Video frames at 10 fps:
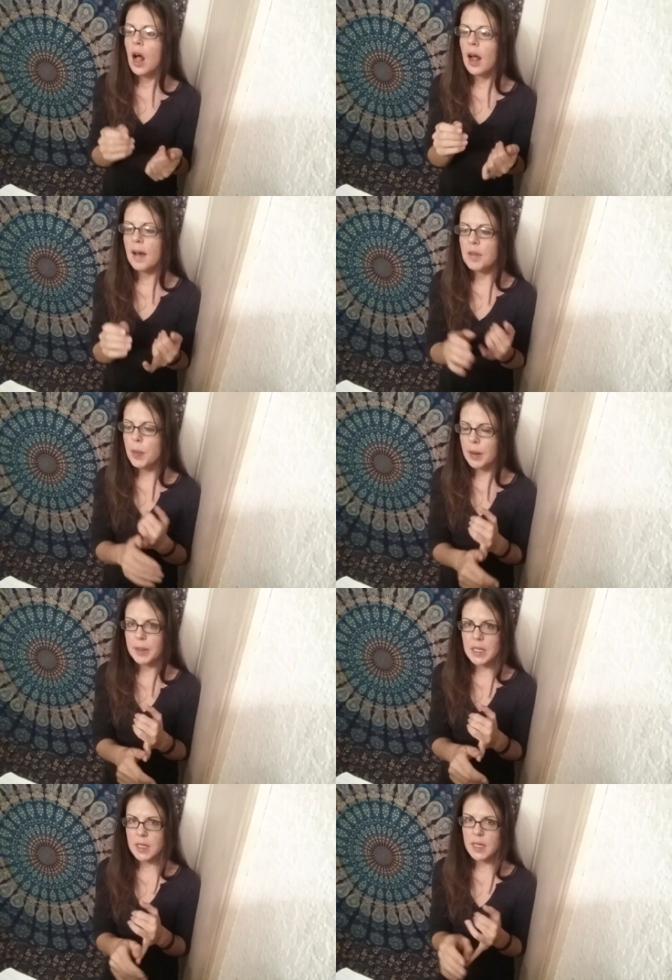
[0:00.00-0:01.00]
I'll have the
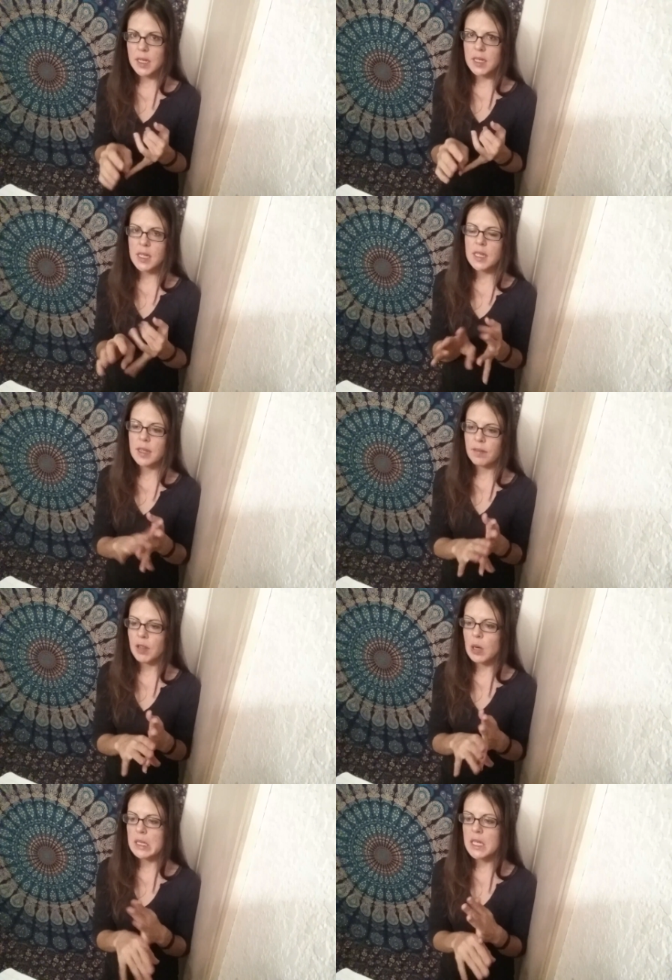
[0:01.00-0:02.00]
pumpkin seeds and
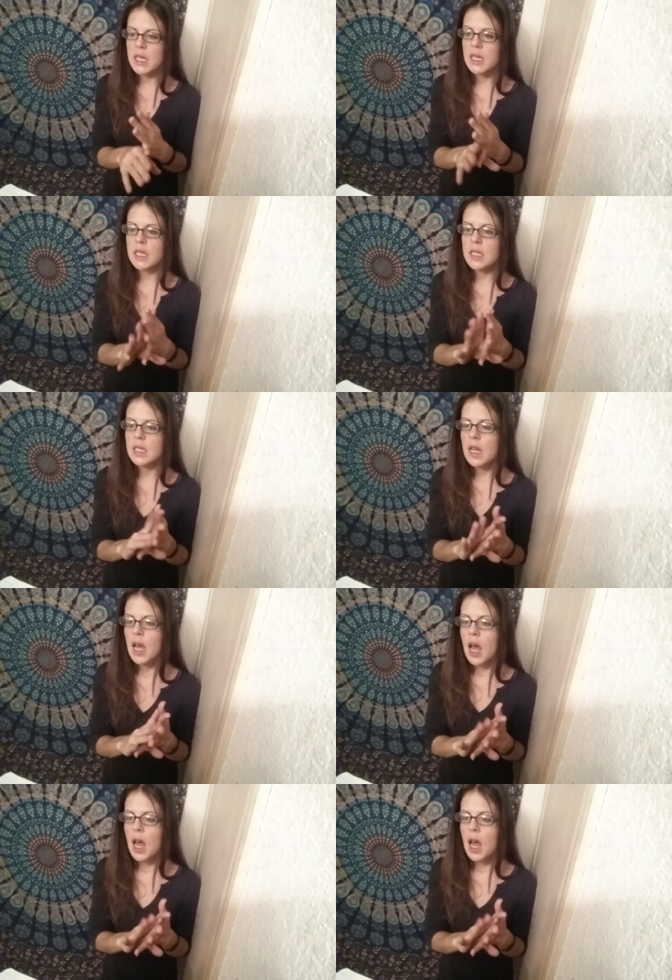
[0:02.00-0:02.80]
sunflower seeds,